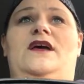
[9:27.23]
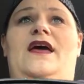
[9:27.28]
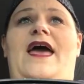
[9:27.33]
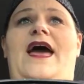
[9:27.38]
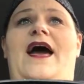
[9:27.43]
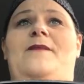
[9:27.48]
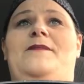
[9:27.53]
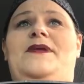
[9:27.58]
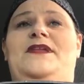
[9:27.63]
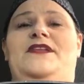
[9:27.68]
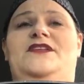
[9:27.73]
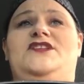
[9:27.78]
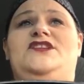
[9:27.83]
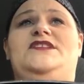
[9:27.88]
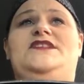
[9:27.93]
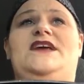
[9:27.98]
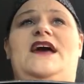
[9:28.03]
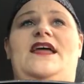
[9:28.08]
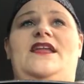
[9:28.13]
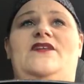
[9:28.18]
happy to
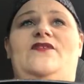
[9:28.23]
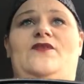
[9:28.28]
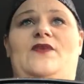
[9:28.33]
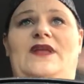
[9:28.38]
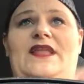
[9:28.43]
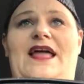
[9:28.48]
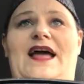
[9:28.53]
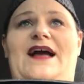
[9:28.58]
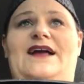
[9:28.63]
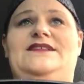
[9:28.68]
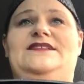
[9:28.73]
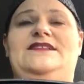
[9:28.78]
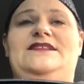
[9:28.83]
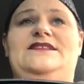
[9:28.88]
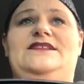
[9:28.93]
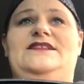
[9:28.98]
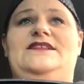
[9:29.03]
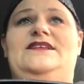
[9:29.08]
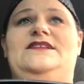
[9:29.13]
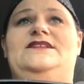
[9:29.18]
just kind of relax
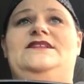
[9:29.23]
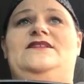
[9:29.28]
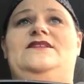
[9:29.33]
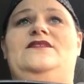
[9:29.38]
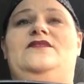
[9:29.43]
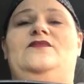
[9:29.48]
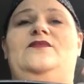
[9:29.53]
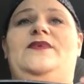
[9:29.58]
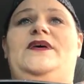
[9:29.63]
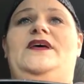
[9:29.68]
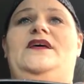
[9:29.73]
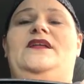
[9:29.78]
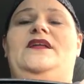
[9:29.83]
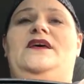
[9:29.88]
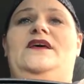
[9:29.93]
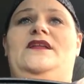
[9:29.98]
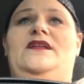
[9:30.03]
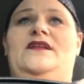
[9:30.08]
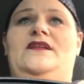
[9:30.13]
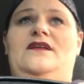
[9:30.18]
into this a little bit
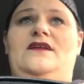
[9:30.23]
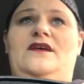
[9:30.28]
and